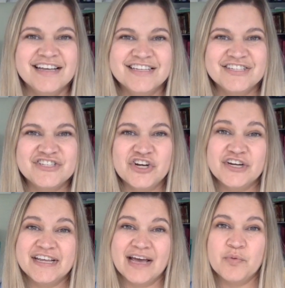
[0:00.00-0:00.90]

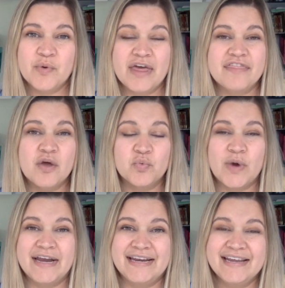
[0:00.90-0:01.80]
Starting out with
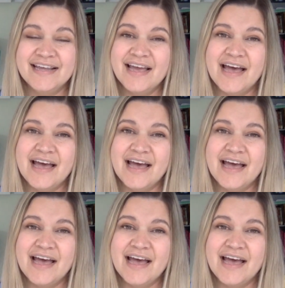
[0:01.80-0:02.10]
writing,